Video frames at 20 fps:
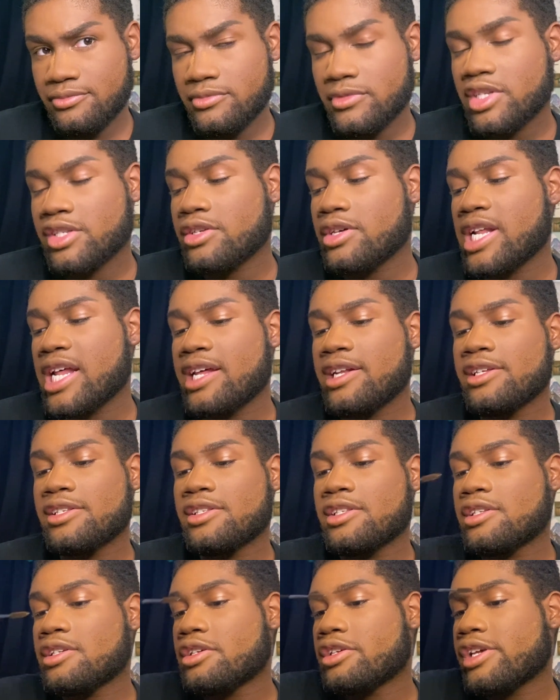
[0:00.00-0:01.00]
So that is
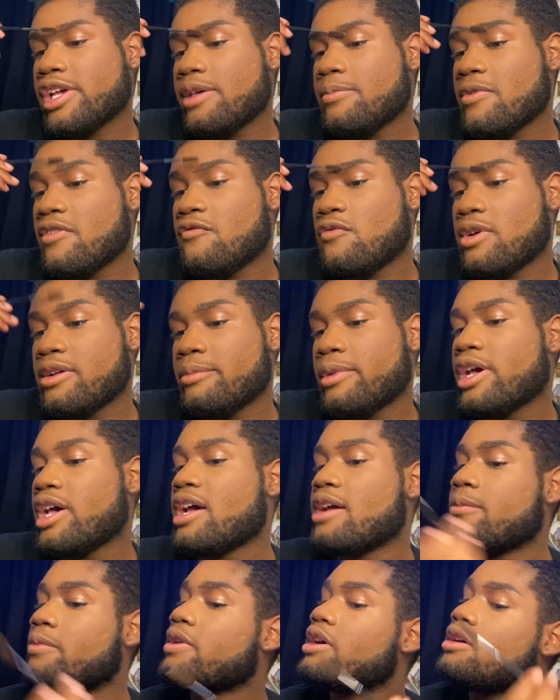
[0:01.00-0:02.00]
the shape of one of
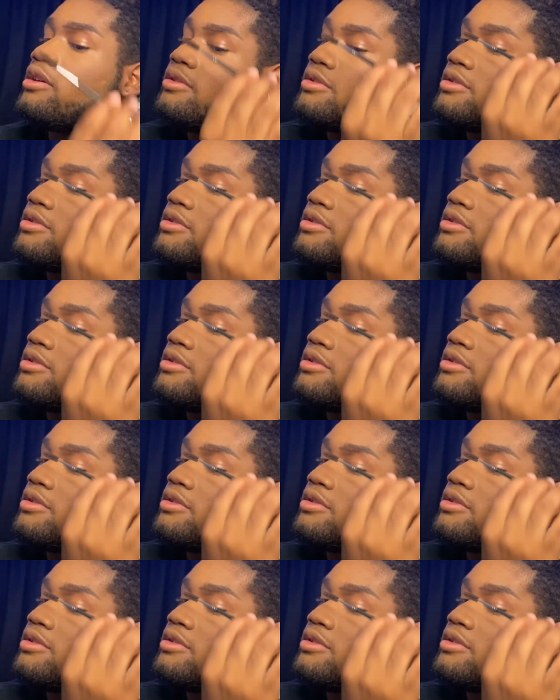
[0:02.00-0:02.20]
my eyebrows.